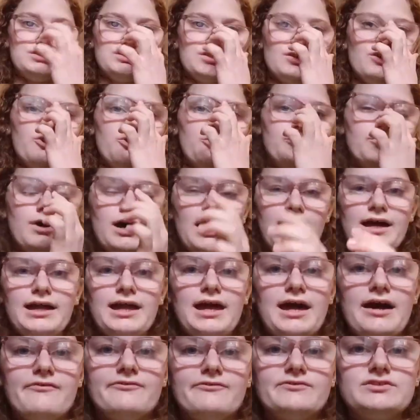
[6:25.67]
So I
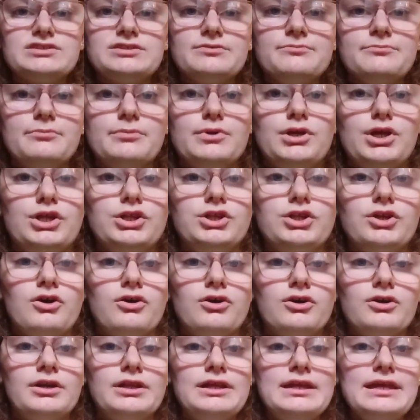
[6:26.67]
have some
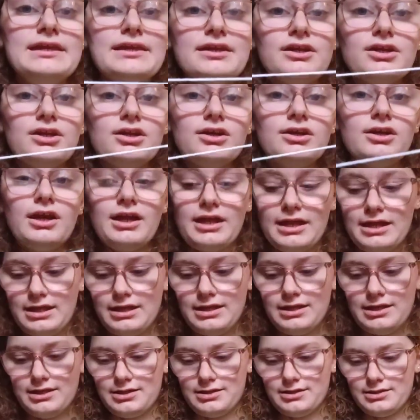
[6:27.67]
yarn here
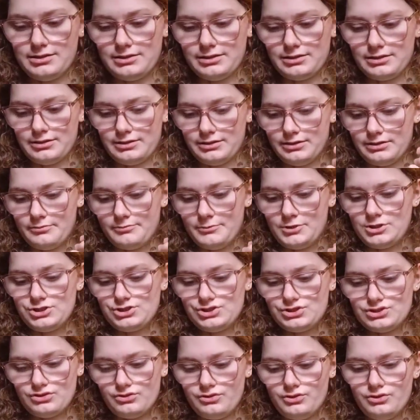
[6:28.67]
and let me
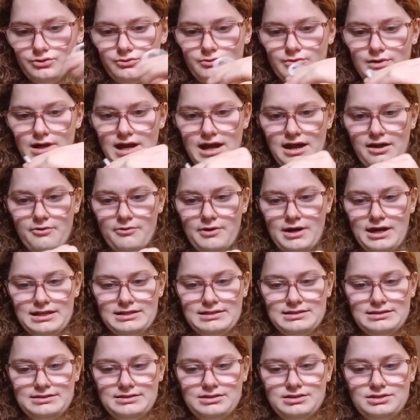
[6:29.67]
show you how I
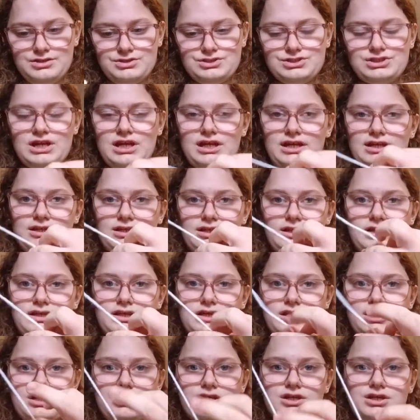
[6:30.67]
did the chain.
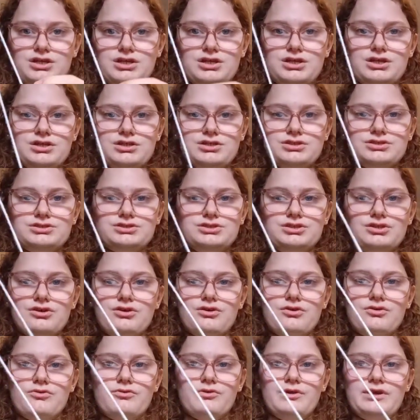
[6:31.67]

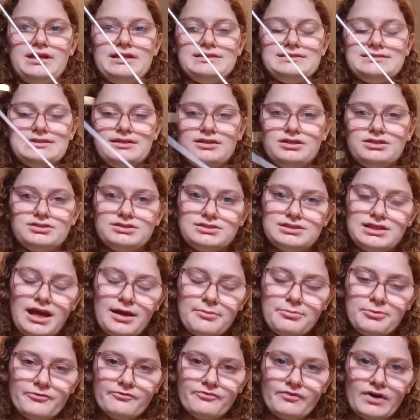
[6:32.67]
So it's a
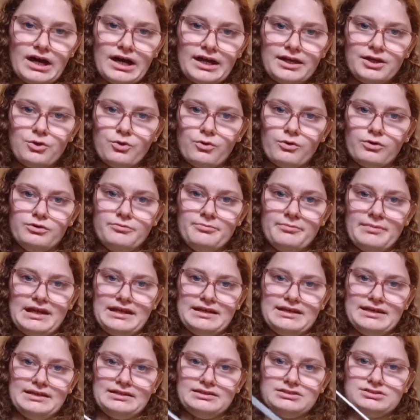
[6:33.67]
type of I-cord
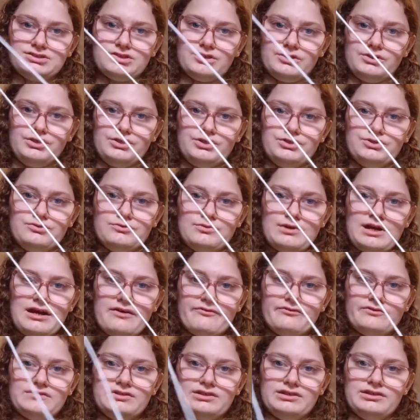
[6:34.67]
making, so you do
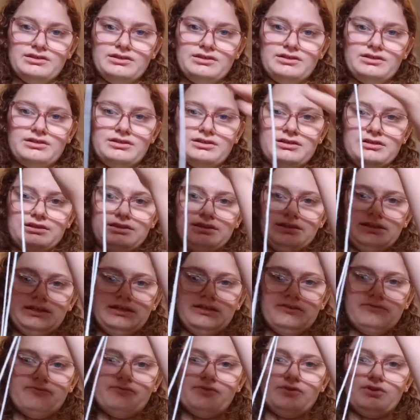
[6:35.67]
have to
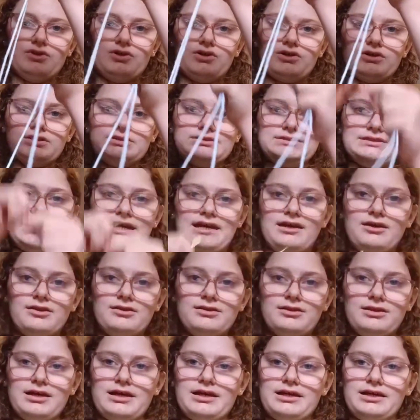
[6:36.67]
leave a long
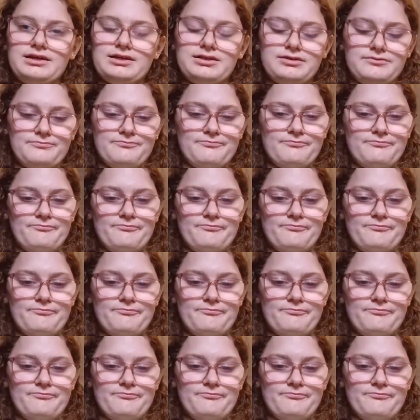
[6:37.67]
tail. Like